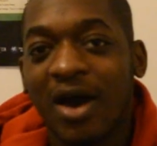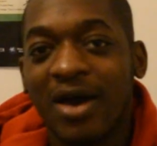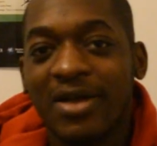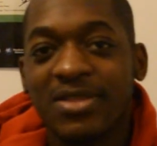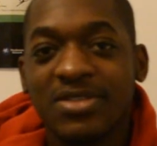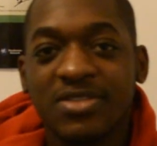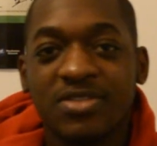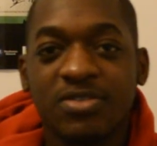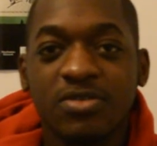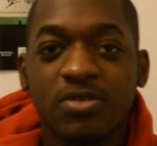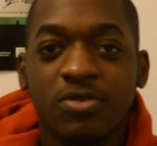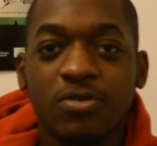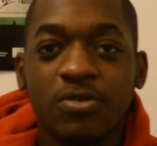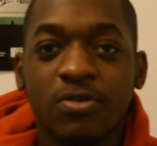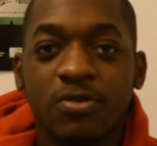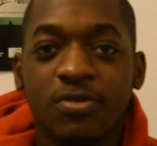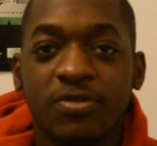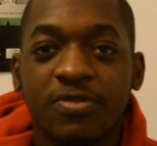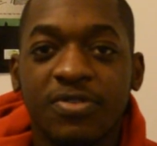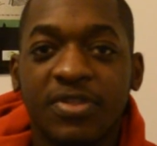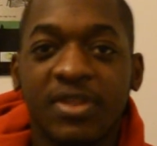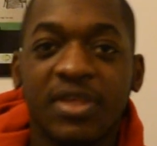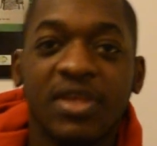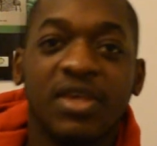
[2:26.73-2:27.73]
Cut
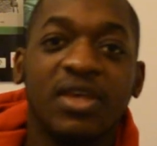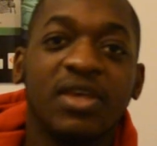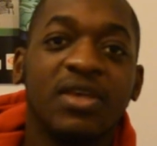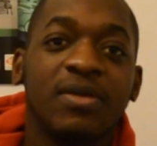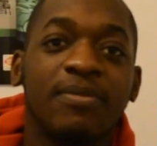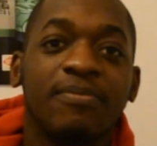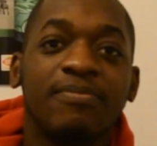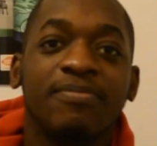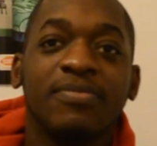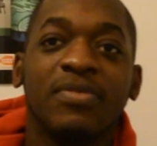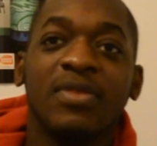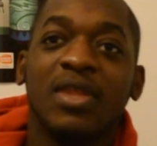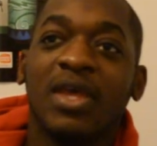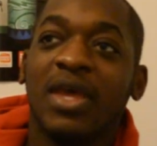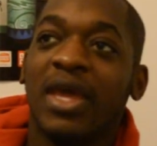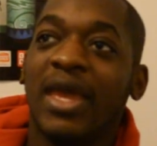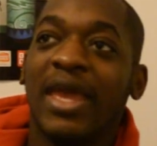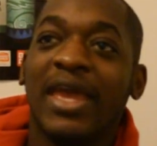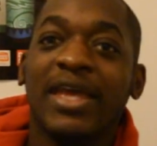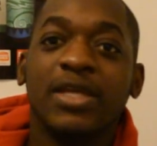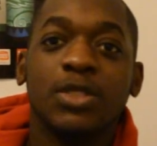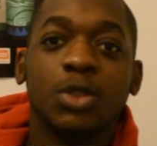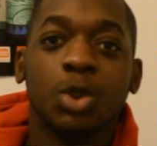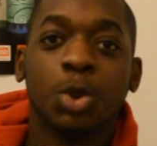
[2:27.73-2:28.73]
to the
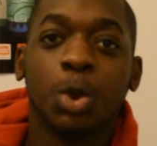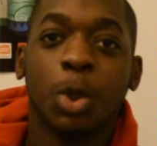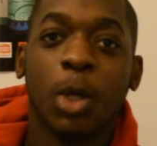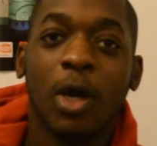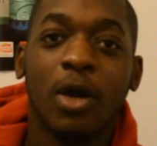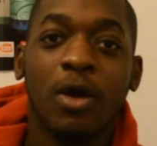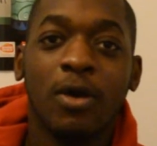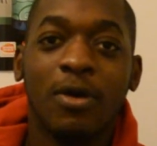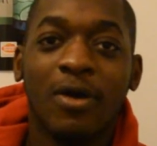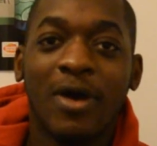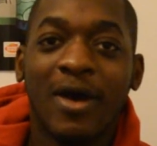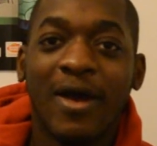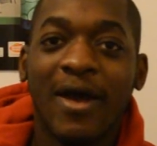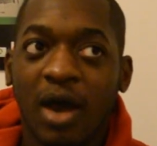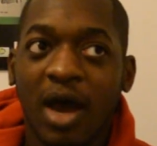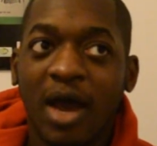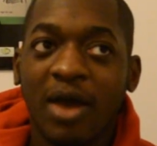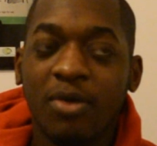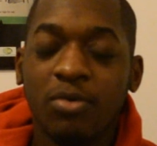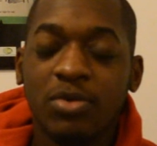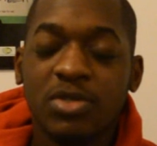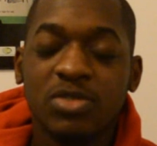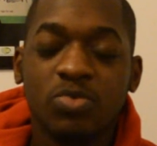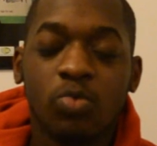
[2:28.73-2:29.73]
intro.
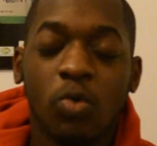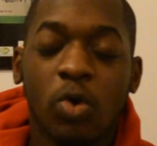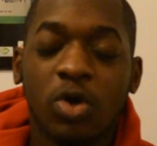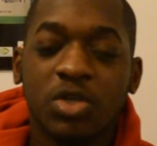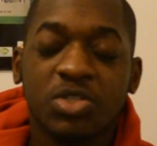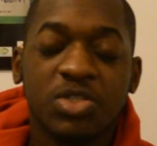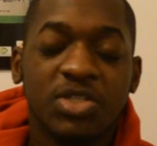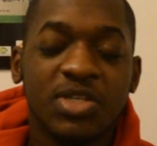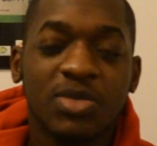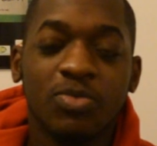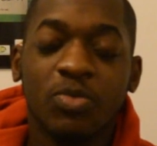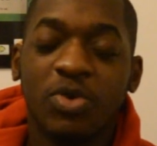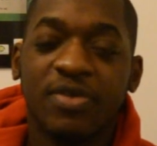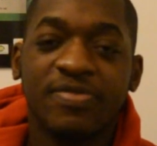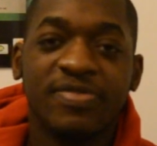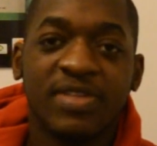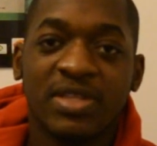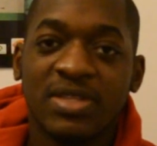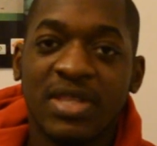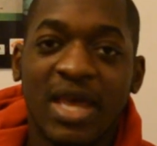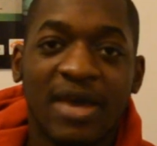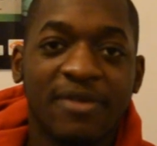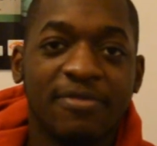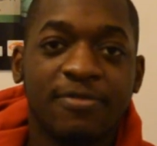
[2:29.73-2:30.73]
I was watching with
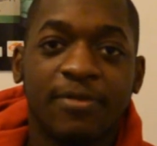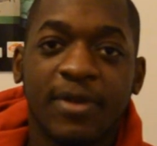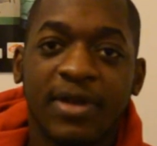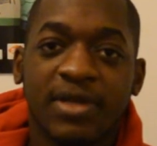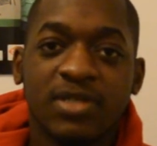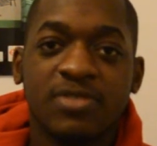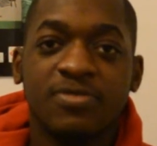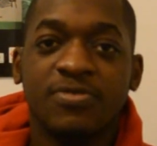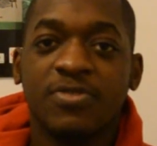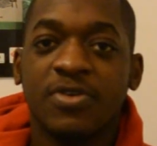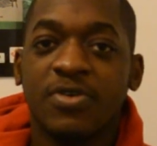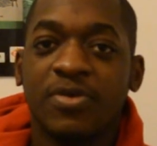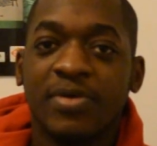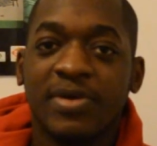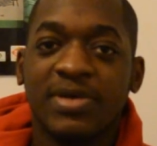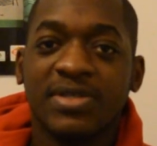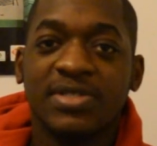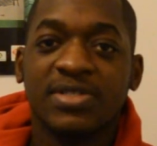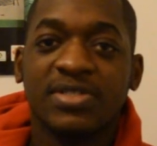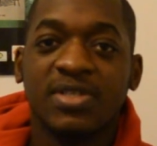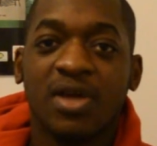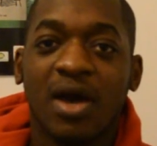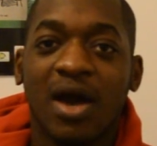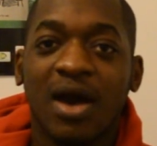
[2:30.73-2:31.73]
the Netflix
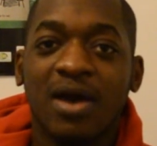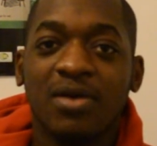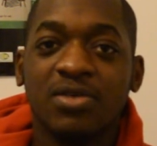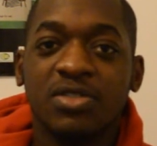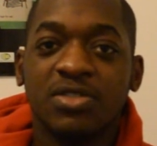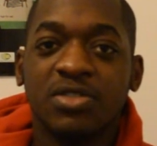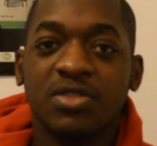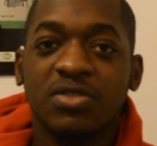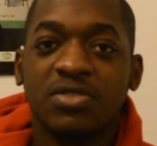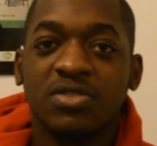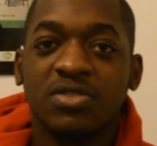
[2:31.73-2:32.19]
viewers, so I was